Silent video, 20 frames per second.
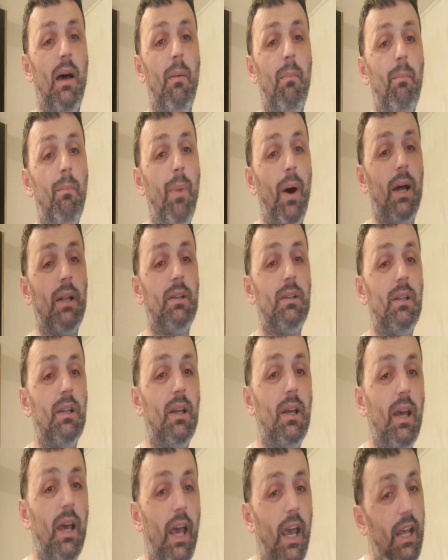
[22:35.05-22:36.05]
but
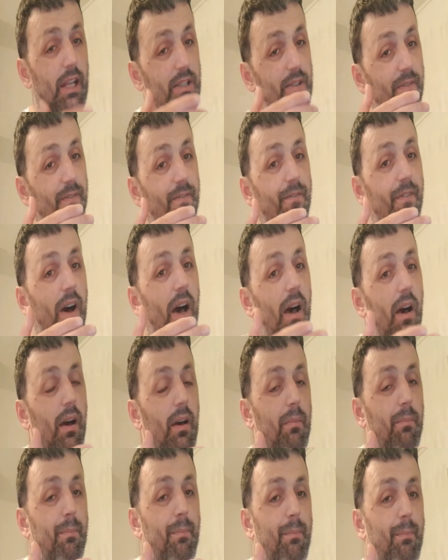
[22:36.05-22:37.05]
it's
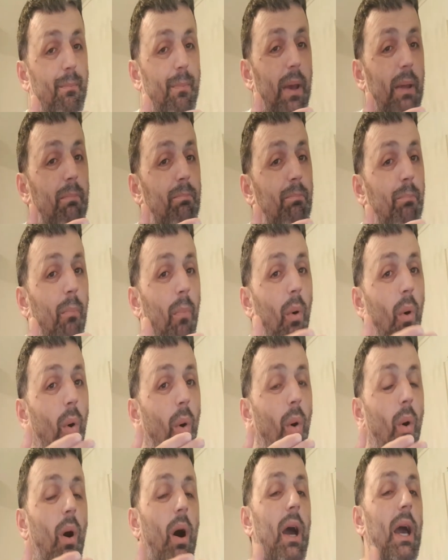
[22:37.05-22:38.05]
a bit
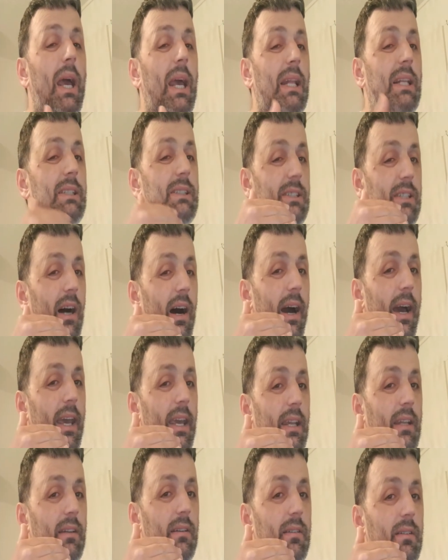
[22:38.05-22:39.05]
more
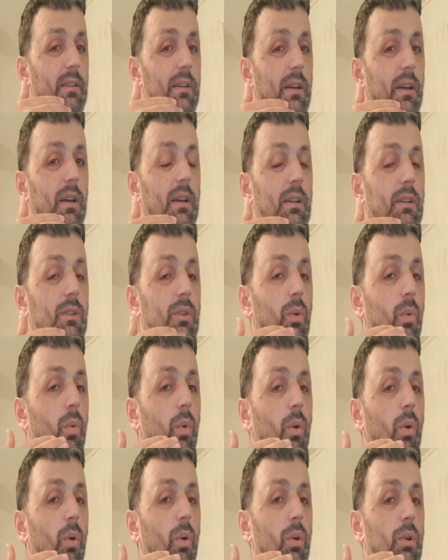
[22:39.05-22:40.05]
inside
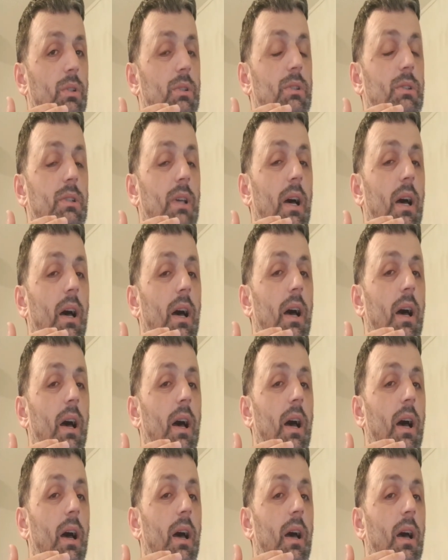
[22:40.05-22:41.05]
towards
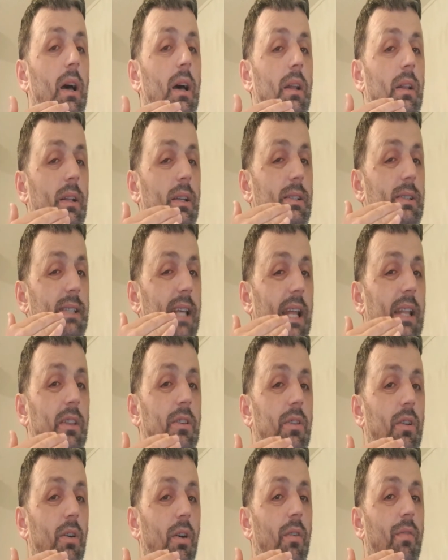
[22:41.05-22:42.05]
the
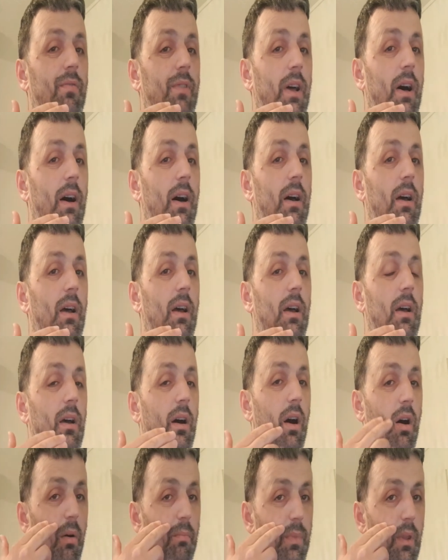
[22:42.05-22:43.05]
center of the
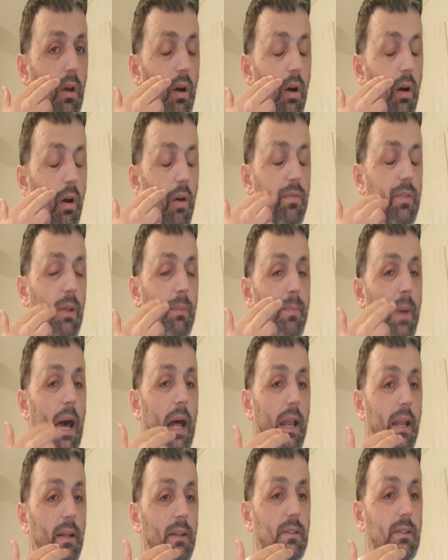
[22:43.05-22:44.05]

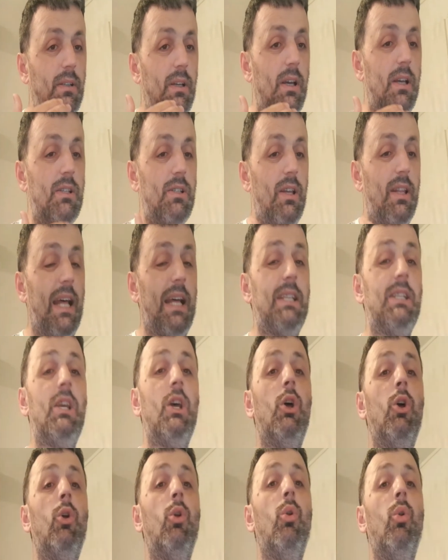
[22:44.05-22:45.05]
palate. So that's
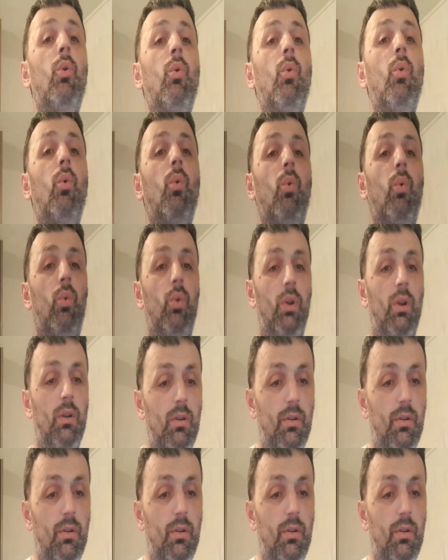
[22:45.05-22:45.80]
noon.